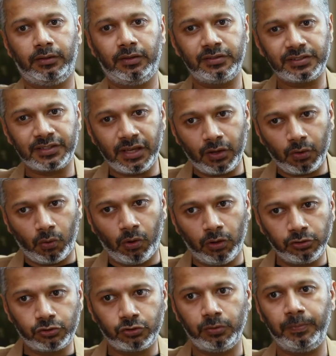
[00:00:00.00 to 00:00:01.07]
this can
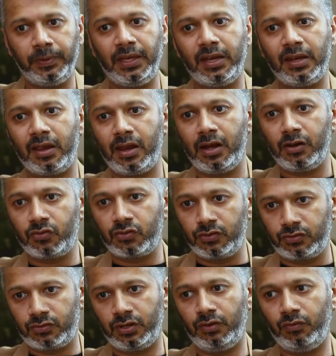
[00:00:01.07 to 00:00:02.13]
also be an
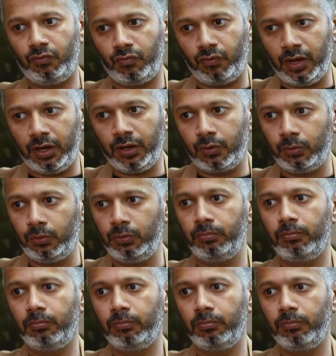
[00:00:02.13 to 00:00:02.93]
interesting way to